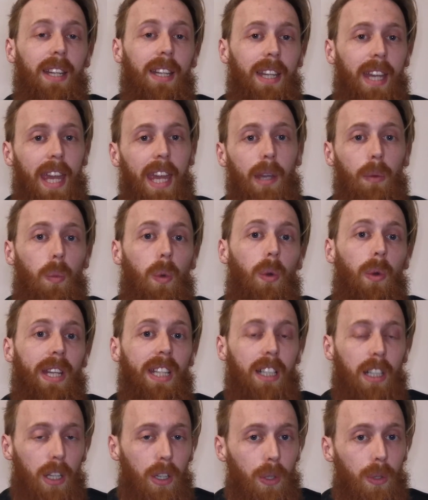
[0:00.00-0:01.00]
it will
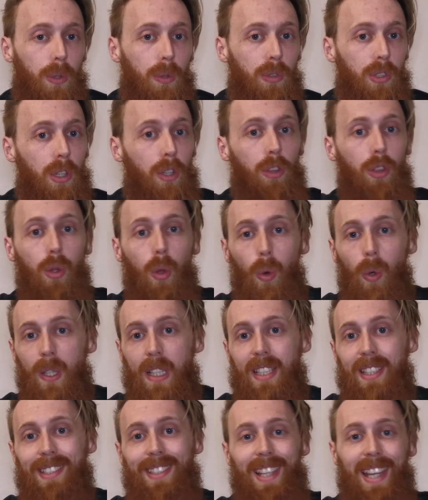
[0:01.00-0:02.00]
include
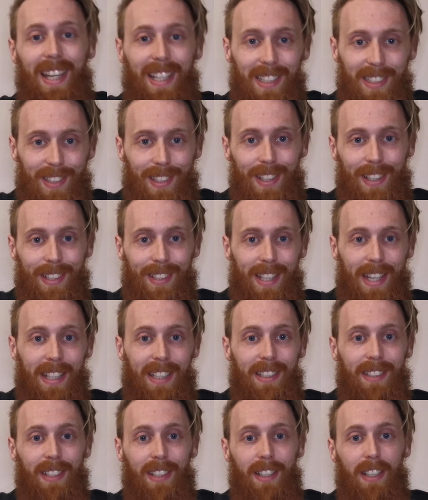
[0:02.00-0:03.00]
noise into the
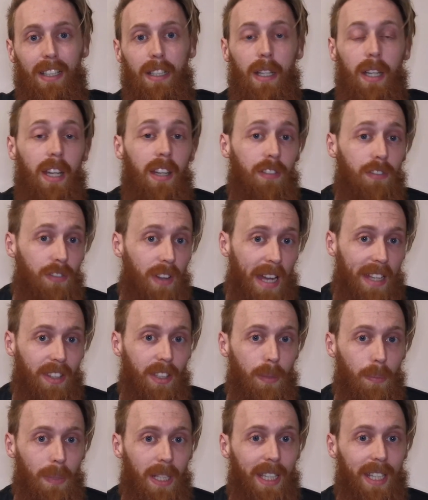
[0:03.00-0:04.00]
data
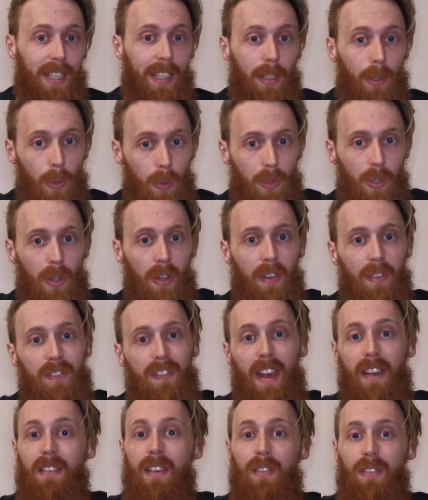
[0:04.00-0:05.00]
randomly, and it will do it
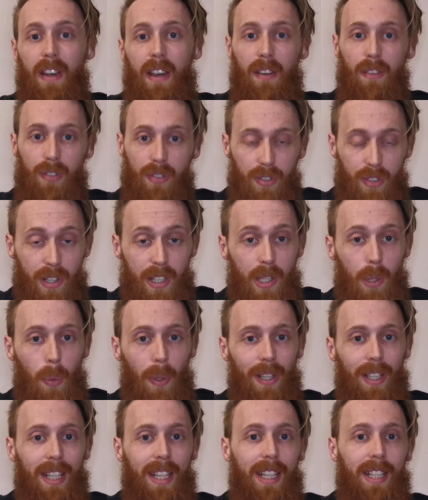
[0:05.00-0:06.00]
very, very
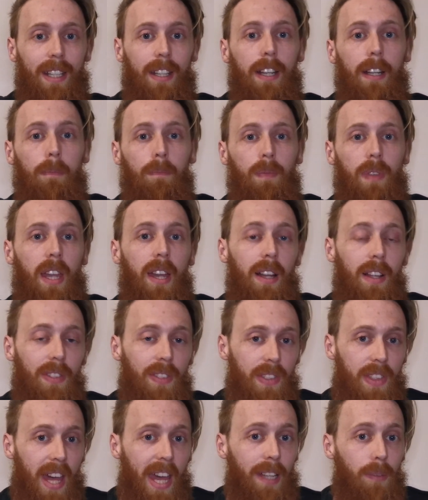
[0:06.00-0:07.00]
frequently.
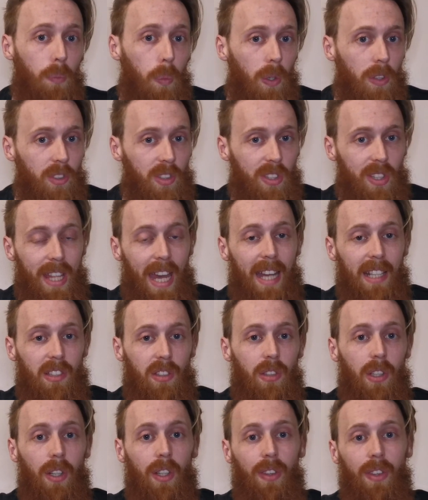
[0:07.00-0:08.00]
Then once that's
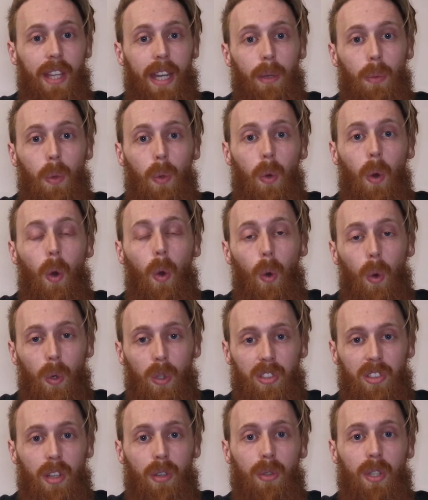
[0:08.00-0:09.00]
done, they will
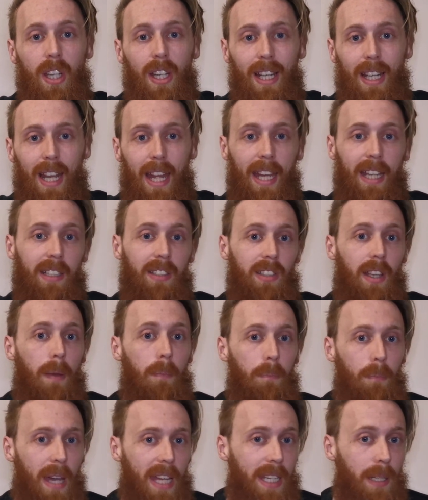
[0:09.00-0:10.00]
also collect
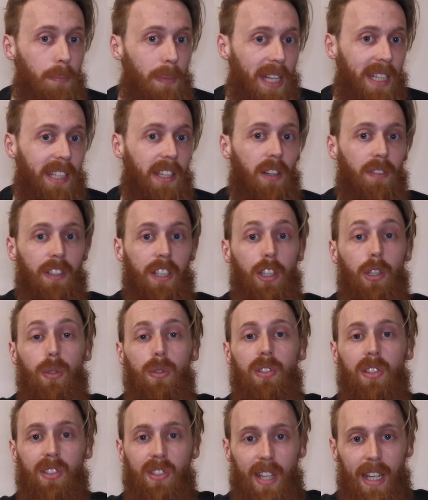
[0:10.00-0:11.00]
many, many other
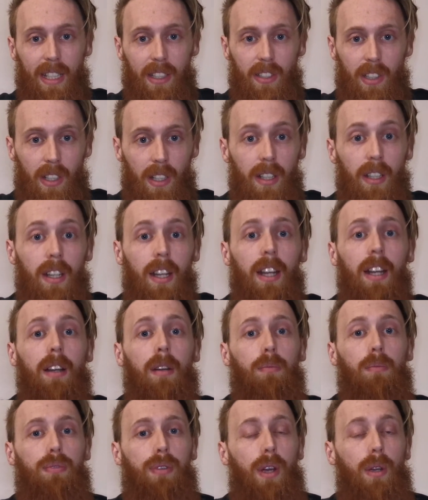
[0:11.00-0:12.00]
users' data,
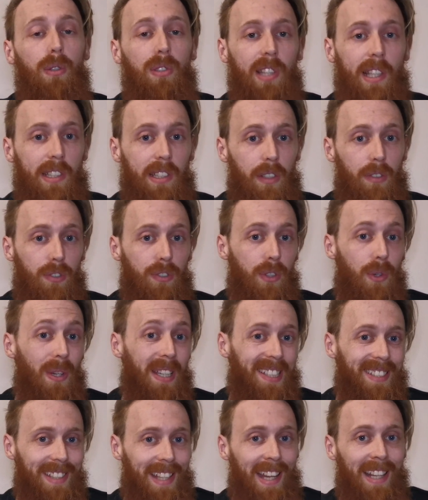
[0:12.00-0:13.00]
process it through
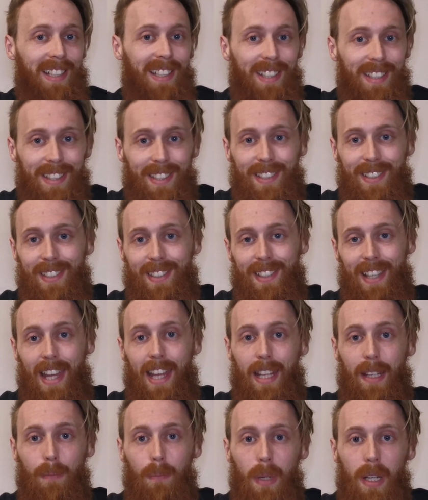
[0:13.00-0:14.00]
exactly the
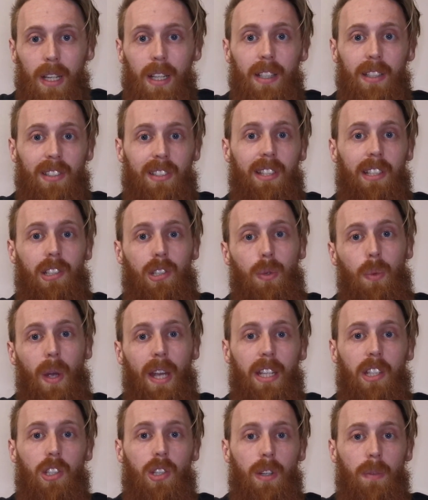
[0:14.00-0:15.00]
same
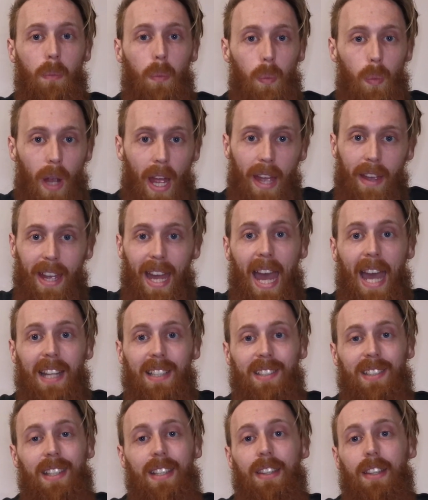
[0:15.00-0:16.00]
situation where it adds
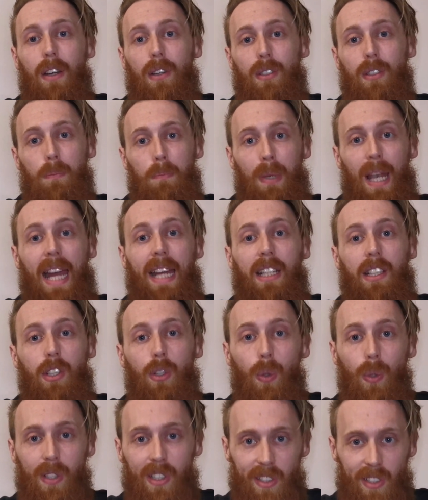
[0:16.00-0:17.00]
in those blank
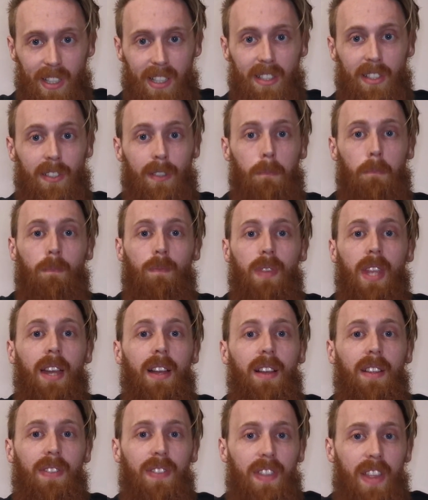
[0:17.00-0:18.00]
noises.
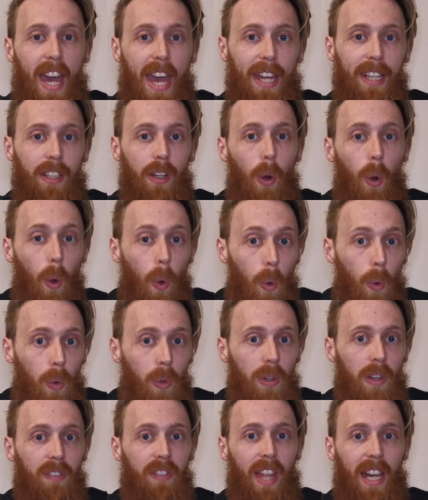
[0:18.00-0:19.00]
Then all
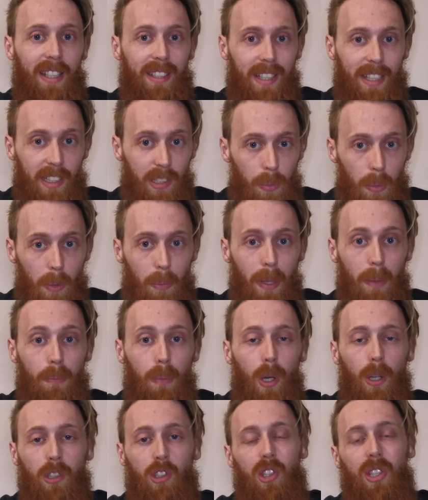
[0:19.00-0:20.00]
of that data will be
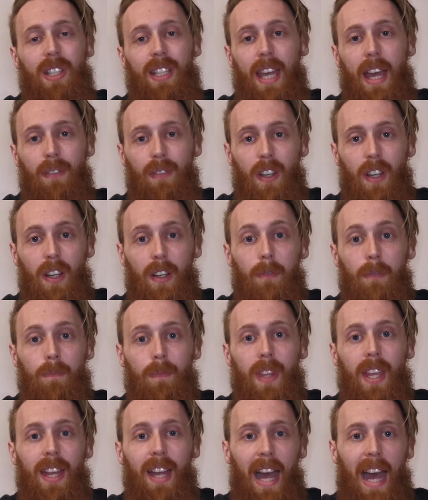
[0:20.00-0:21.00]
merged together,
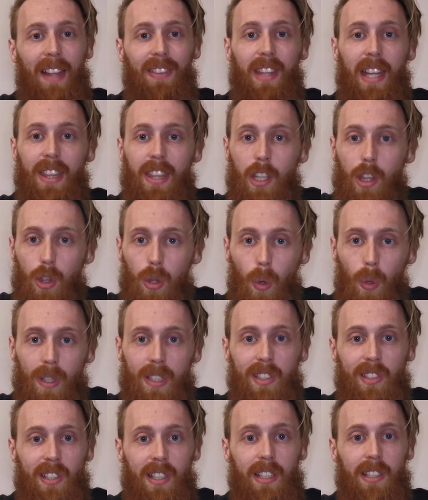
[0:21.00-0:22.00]
and then the
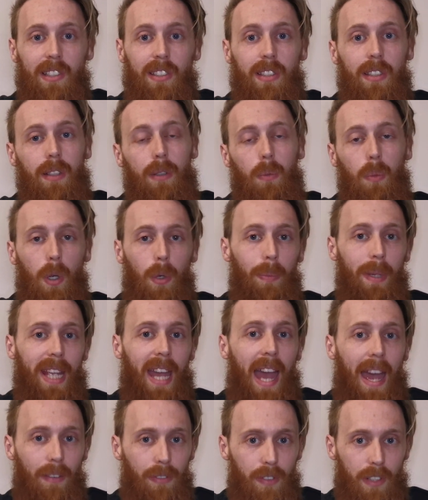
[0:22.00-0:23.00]
noises will be
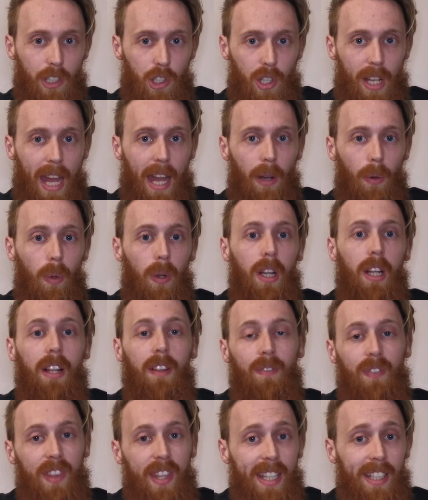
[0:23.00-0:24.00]
averaged out.
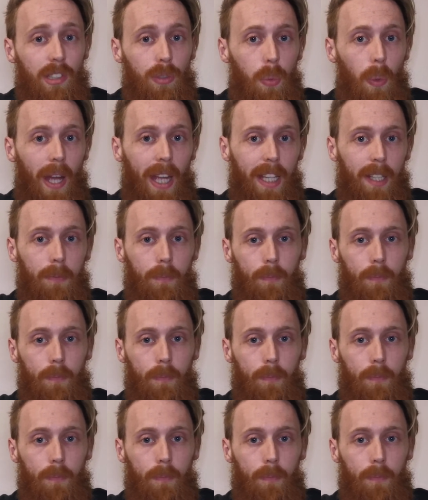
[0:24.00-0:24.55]
This way,